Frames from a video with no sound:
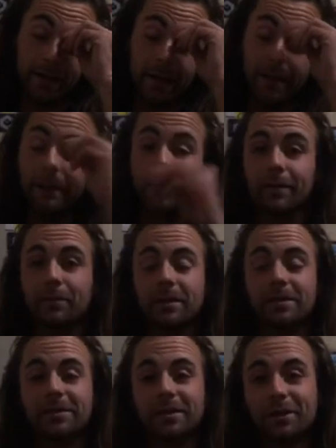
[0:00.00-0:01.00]
I, that
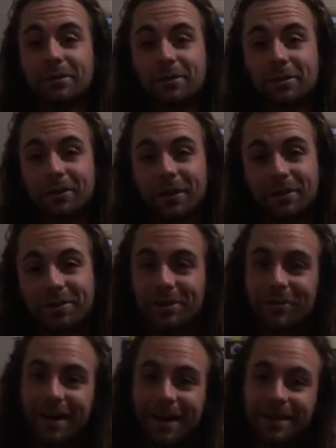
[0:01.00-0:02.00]
means 32,000
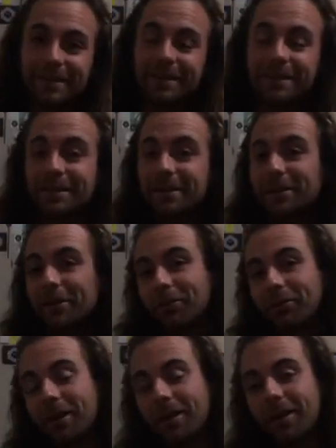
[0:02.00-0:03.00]
Rand,
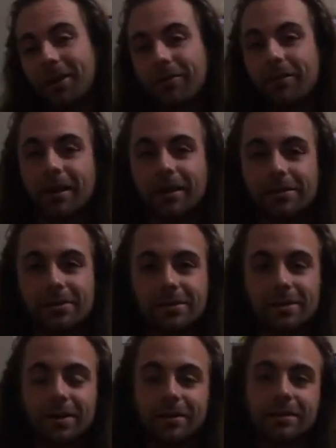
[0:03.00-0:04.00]

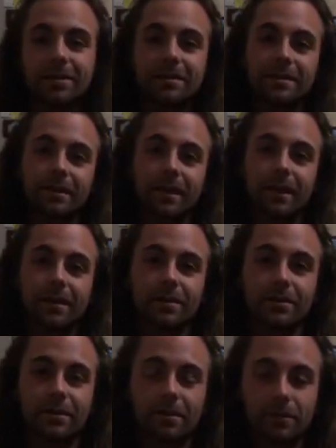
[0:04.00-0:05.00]
$3,500, and
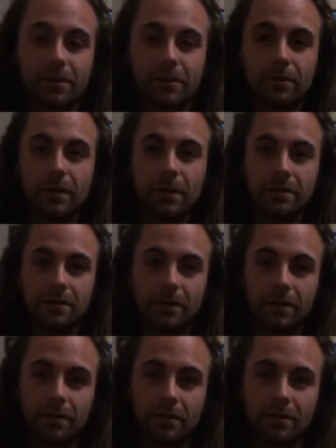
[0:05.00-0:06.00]
just over 2,000
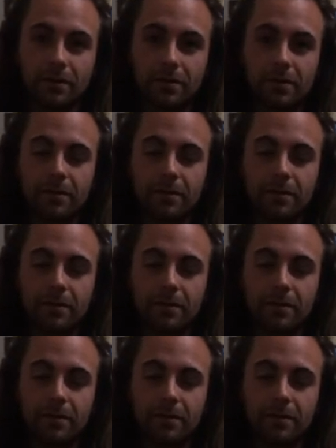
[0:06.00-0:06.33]
euros.